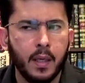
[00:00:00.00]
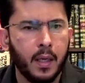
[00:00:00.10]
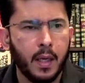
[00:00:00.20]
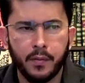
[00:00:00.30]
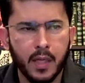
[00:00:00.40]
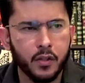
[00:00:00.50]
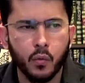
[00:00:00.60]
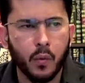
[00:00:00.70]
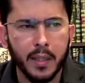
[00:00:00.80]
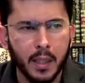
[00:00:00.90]
And that's
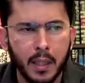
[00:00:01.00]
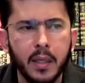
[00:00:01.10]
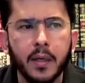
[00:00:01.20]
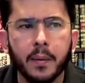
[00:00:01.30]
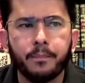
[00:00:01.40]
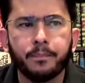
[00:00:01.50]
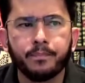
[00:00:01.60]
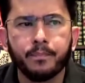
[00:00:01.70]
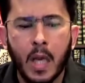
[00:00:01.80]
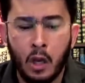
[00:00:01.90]
quite clear.
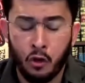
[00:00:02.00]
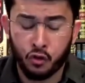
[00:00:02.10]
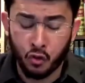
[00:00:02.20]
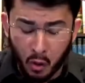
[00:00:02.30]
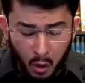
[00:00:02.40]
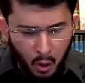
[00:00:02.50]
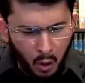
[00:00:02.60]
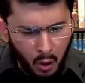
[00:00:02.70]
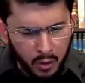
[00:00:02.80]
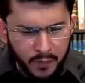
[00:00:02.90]
So
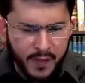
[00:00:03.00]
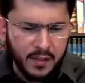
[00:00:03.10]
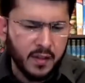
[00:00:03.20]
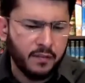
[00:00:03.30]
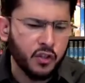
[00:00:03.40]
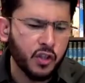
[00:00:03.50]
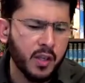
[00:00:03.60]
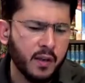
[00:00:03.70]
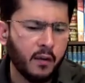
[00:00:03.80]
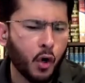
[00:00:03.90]
all of these divisions that
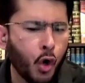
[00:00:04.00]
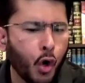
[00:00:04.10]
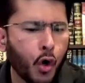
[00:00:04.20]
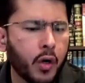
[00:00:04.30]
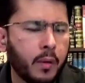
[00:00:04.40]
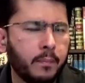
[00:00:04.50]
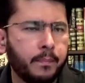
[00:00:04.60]
have occurred,